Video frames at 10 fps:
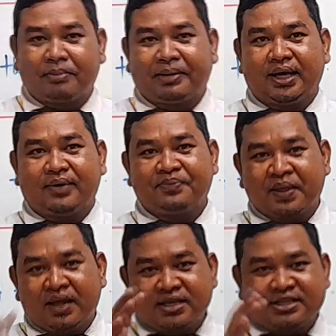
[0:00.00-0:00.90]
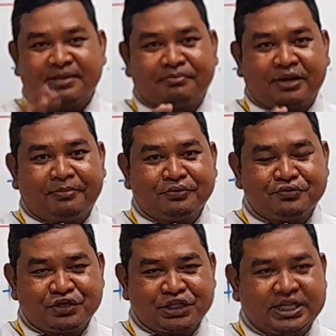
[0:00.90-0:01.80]
about some
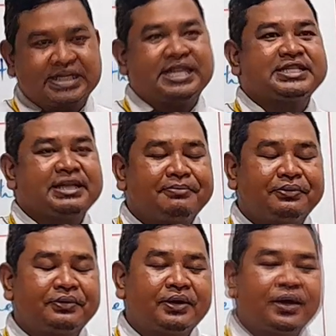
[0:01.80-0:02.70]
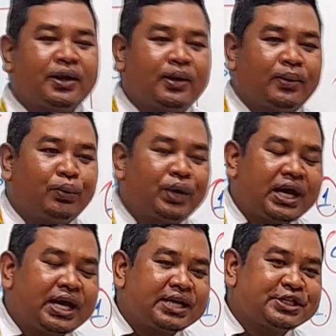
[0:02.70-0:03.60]
preposition. Example,
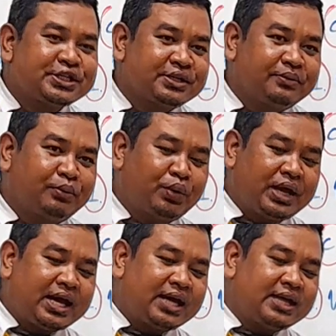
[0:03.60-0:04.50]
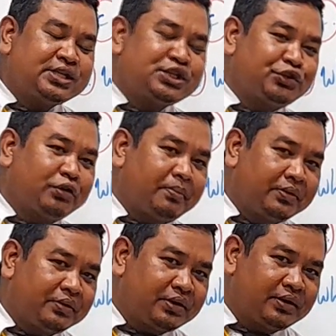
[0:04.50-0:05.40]
where is your
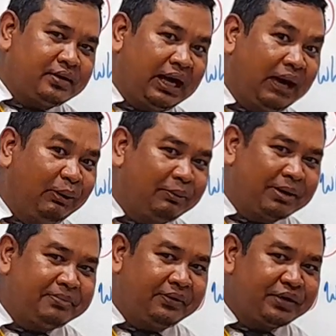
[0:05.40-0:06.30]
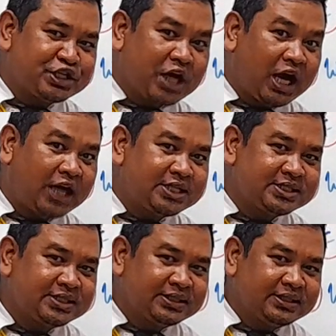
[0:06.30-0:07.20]
book? Oh, my book is
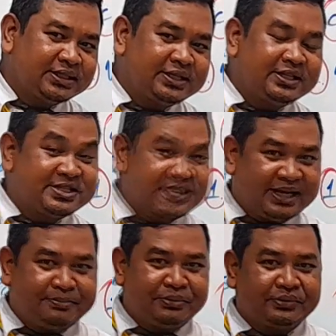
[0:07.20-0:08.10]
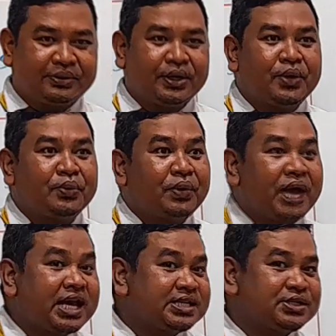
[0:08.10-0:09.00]
on the table.
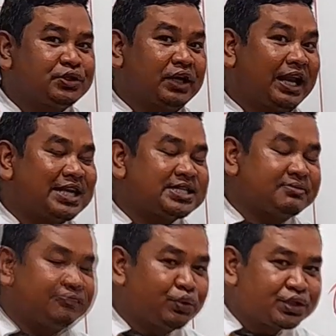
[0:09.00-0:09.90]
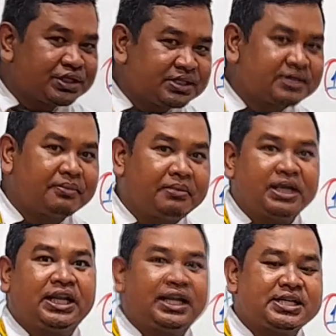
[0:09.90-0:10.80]
Where is your glass of water? My
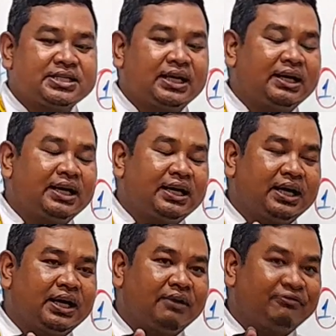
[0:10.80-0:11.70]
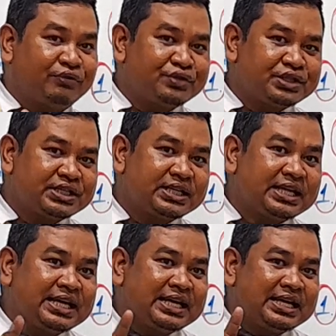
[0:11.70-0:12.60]
glass of water
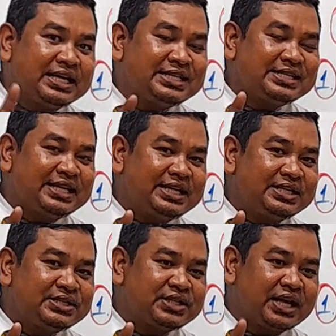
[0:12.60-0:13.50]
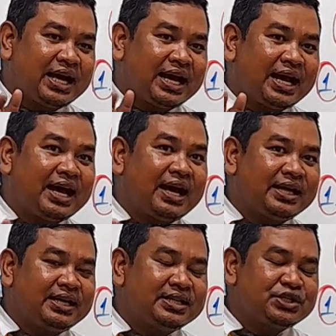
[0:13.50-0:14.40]
is in
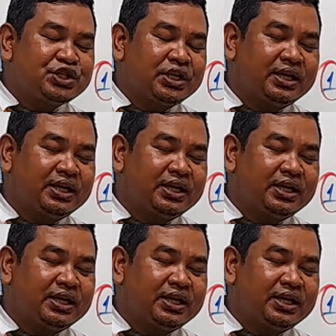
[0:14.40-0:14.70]
cabinet